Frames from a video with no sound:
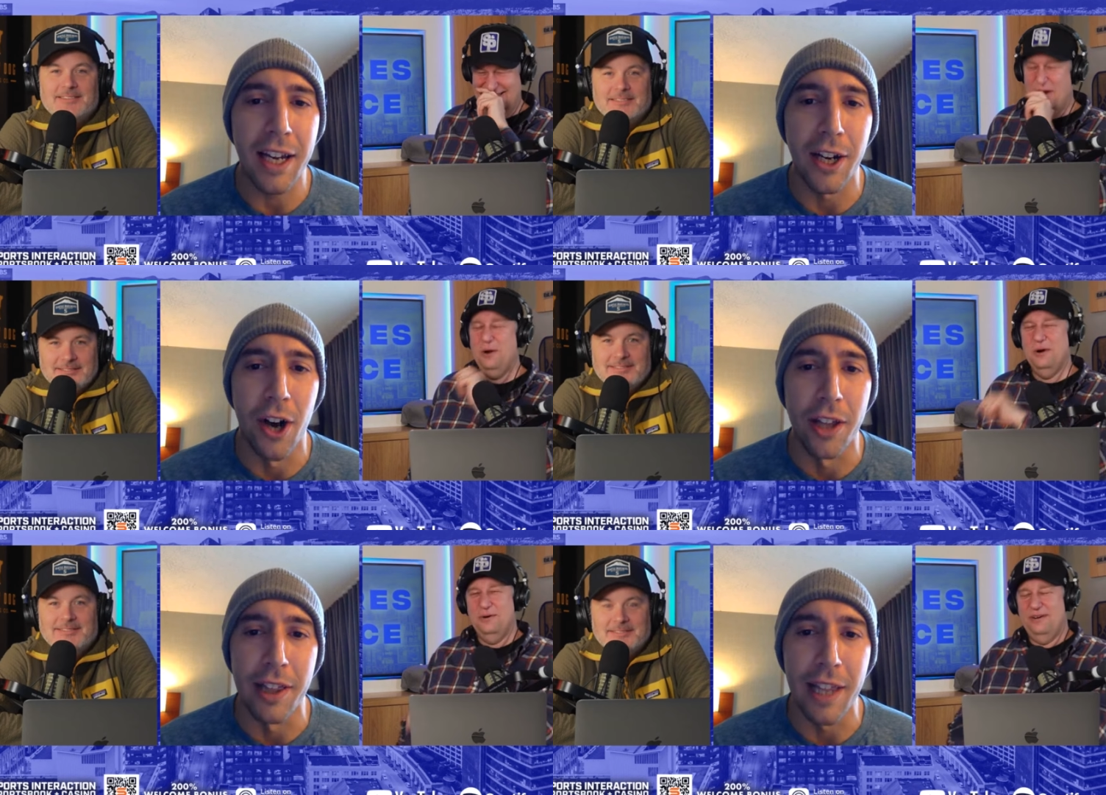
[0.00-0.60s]
Speaker 1: of
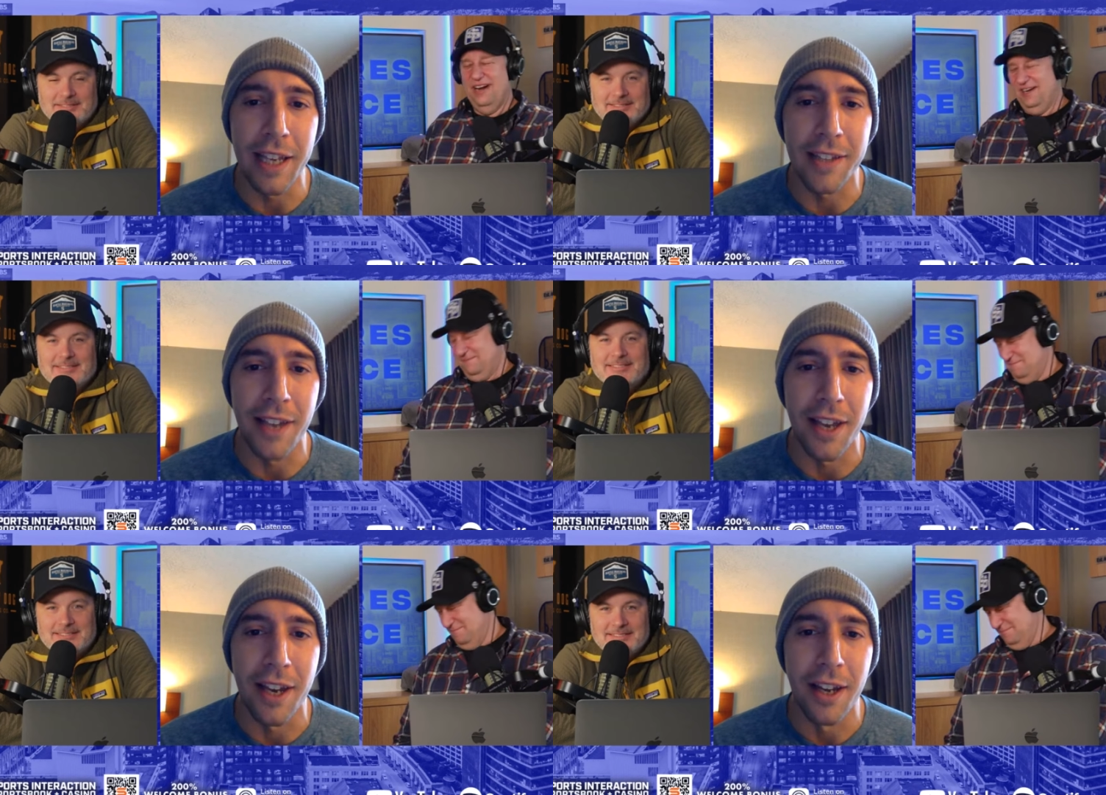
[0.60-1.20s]
here on
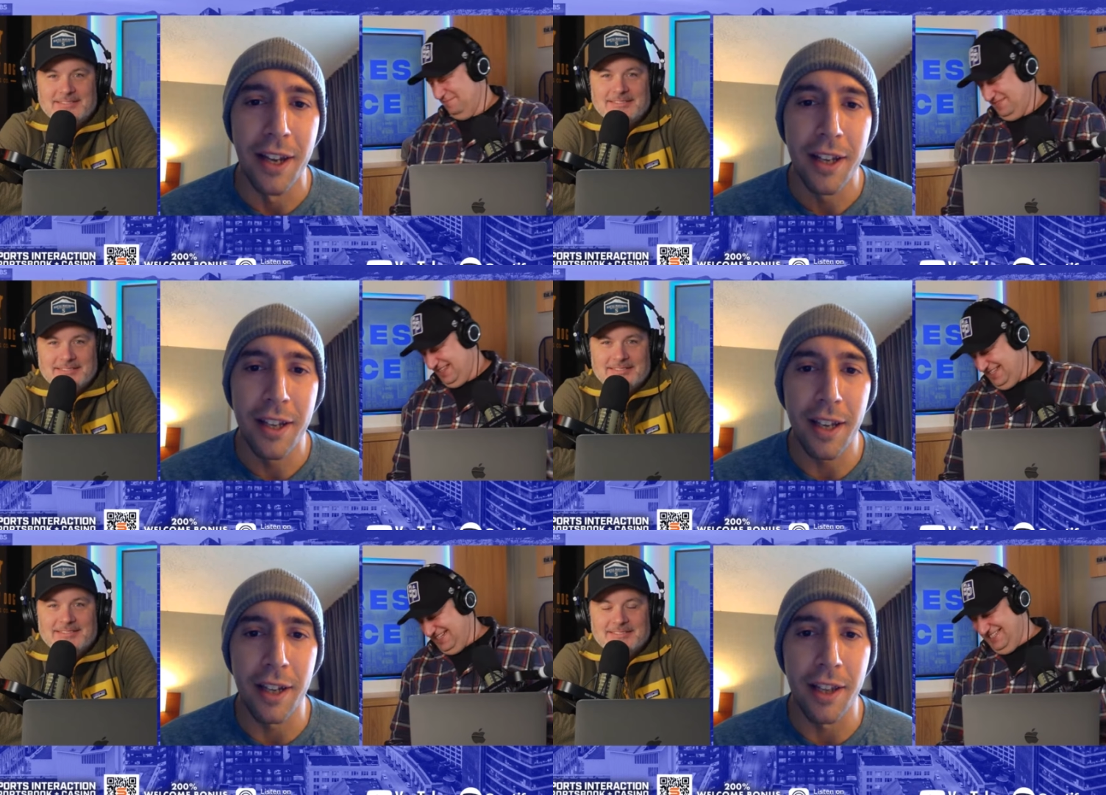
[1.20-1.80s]
LinkedIn.
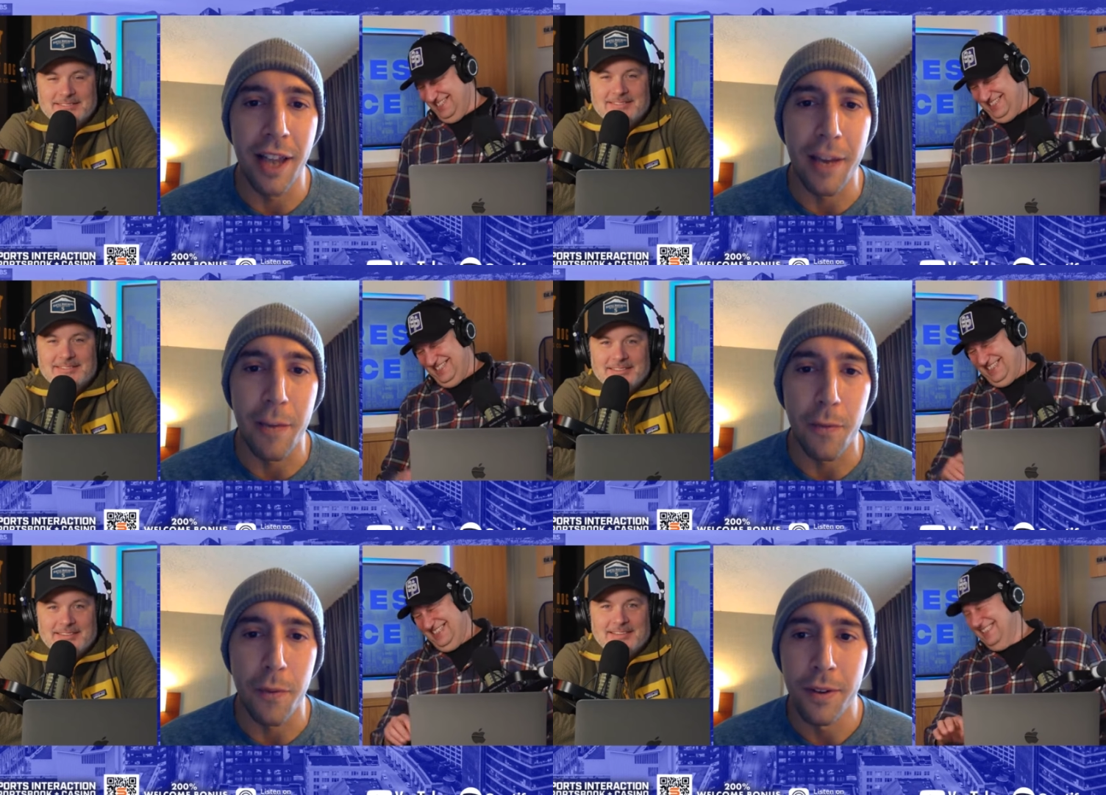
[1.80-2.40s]
Get a
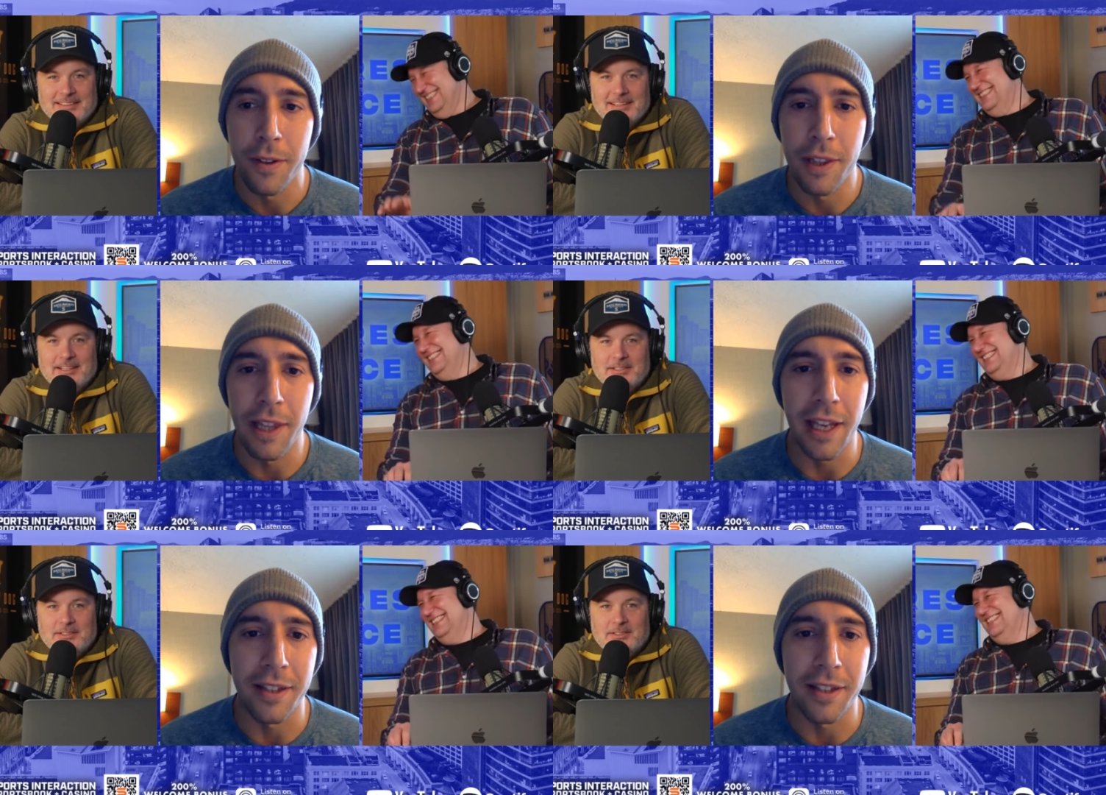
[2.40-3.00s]
life.
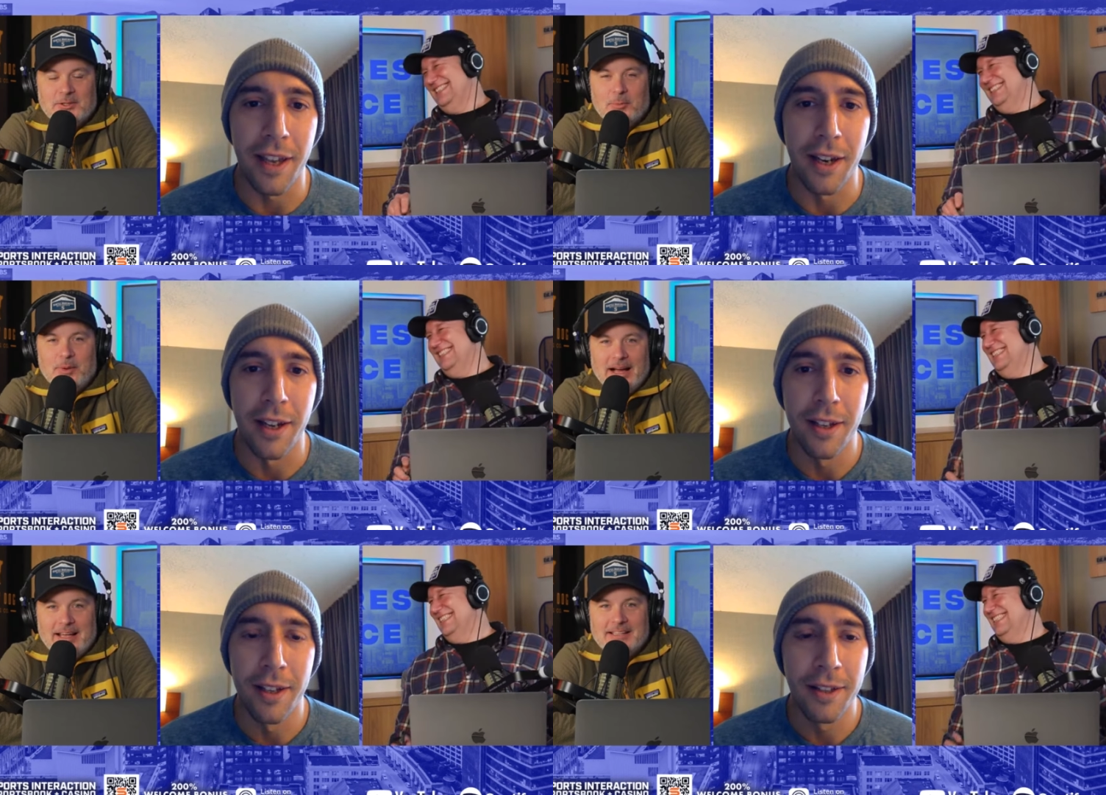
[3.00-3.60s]
LinkedIn. You're
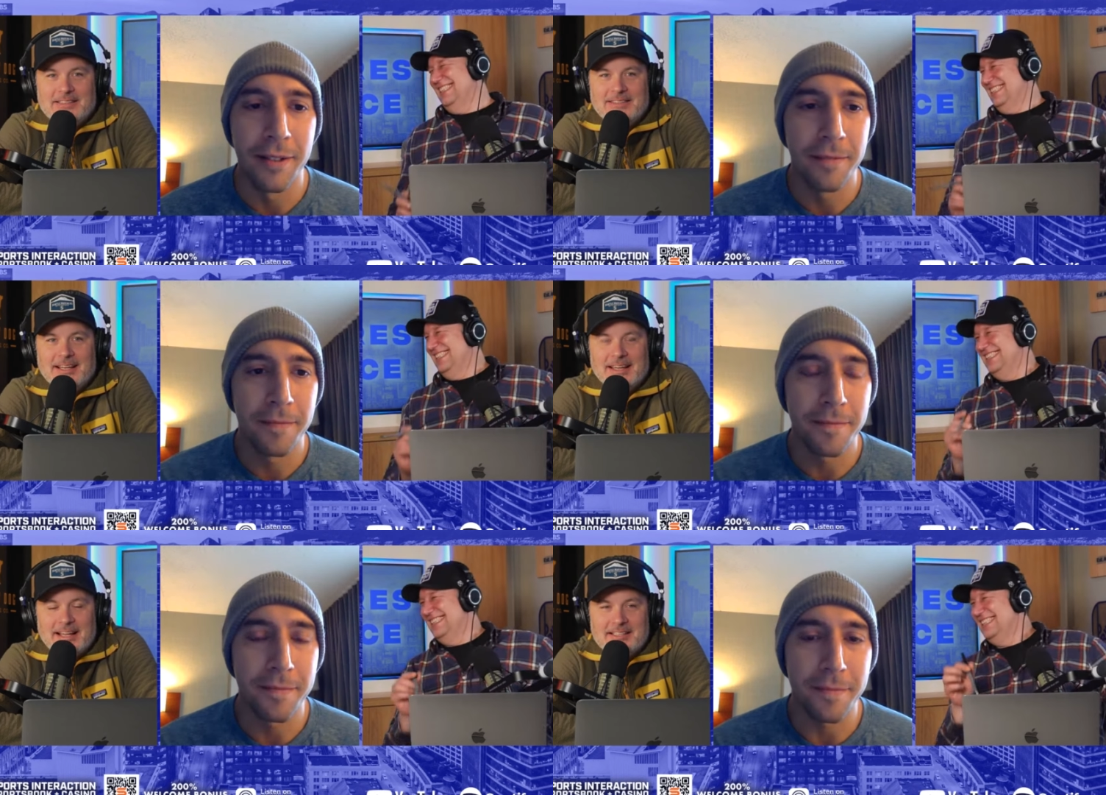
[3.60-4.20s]
Speaker 2: biased
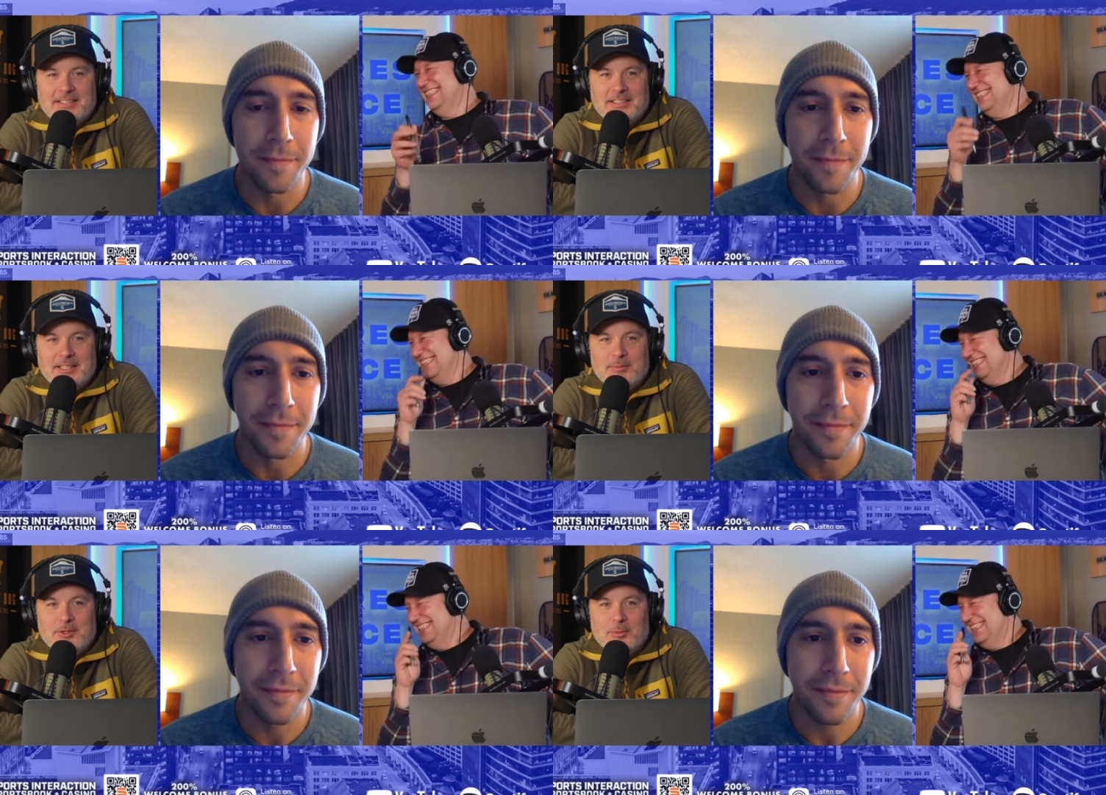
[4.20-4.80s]
against the
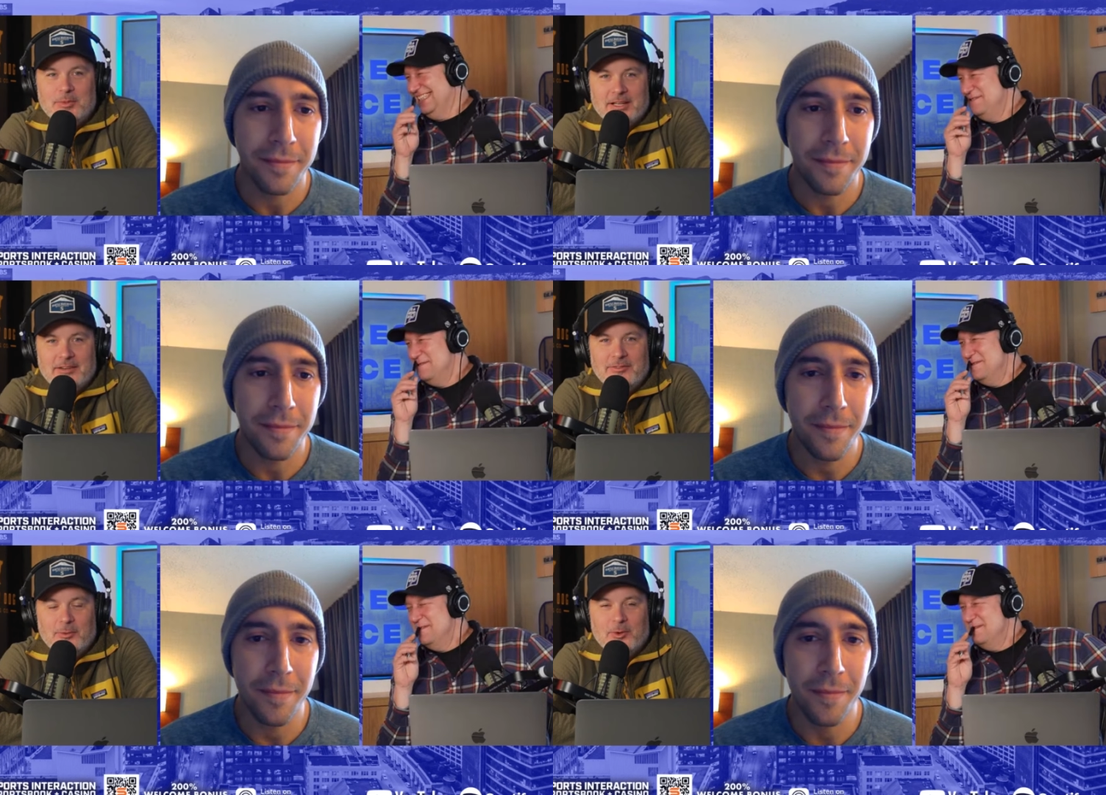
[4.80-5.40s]
team that you played
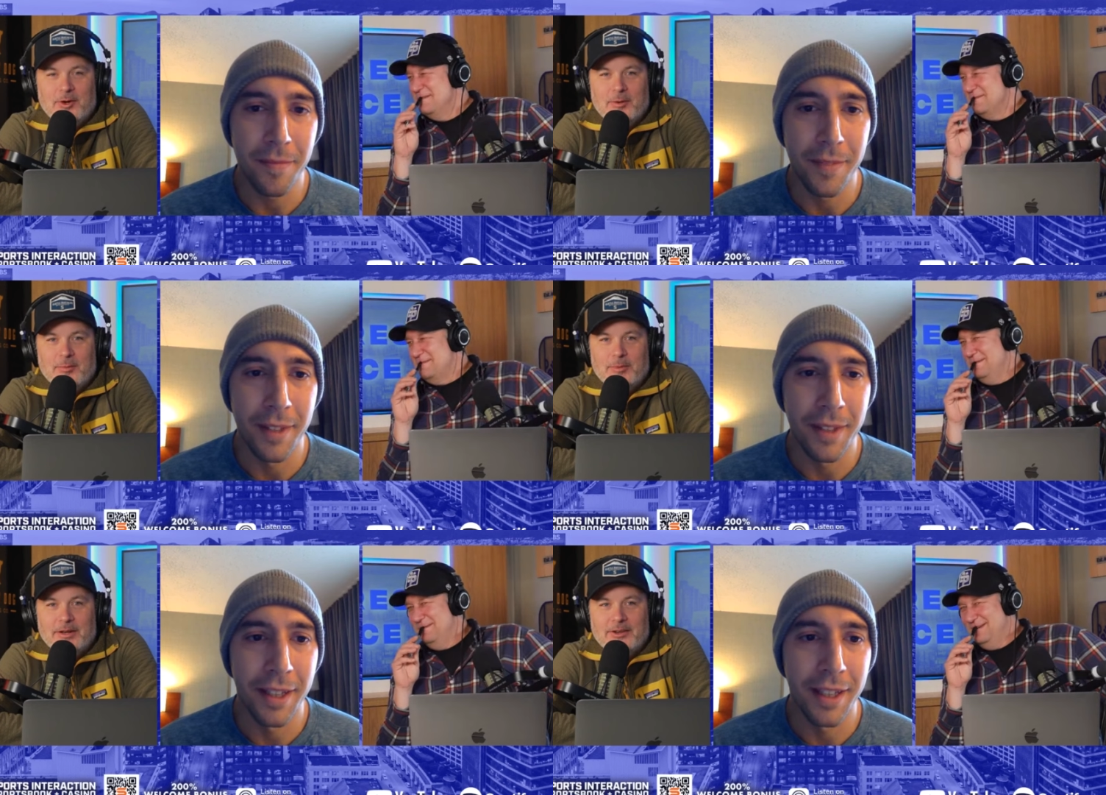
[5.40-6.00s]
for,
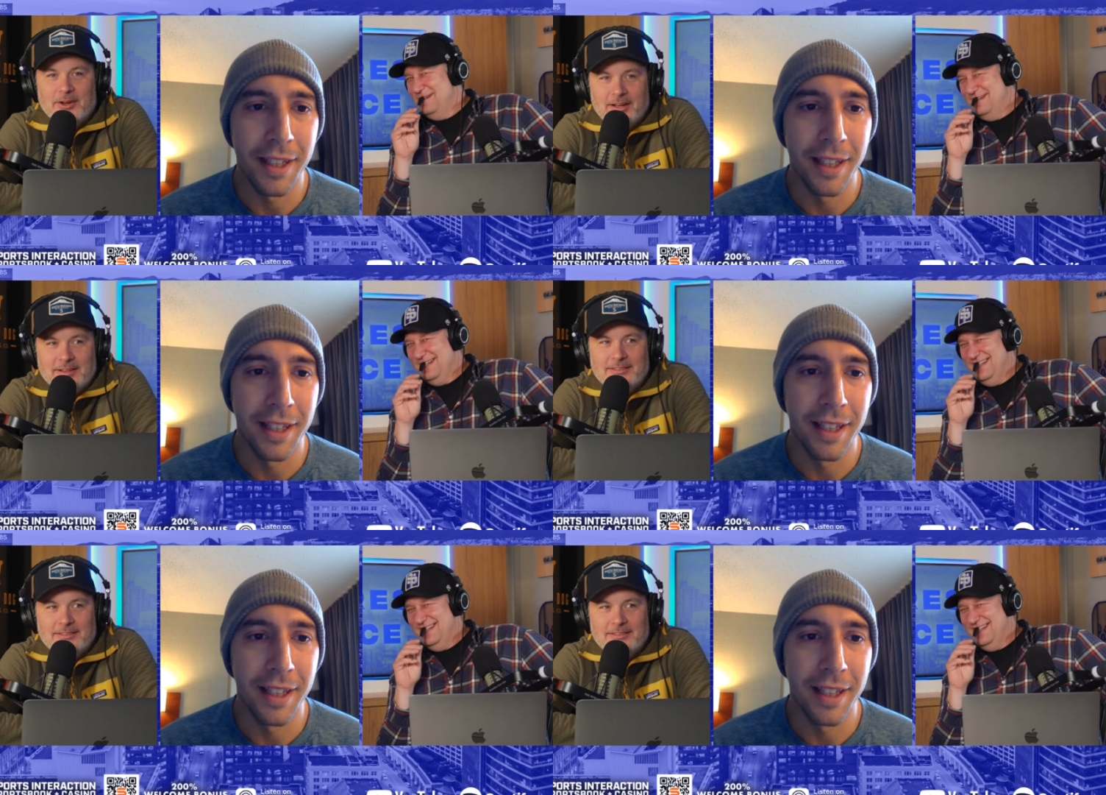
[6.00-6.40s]
but not